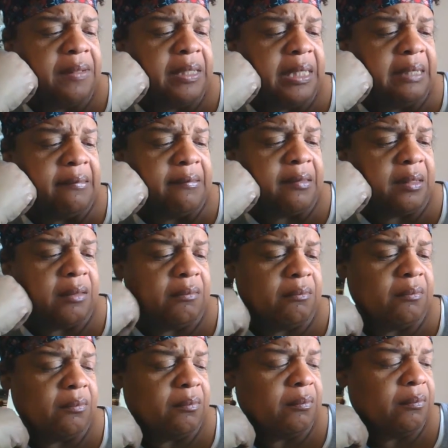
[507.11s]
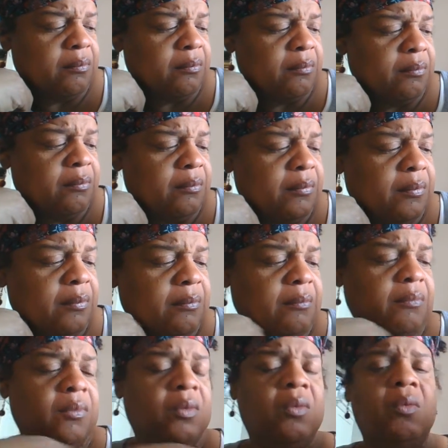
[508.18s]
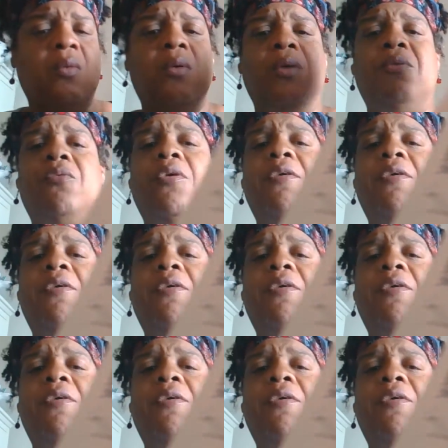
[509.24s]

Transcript: Lisa. Corduroy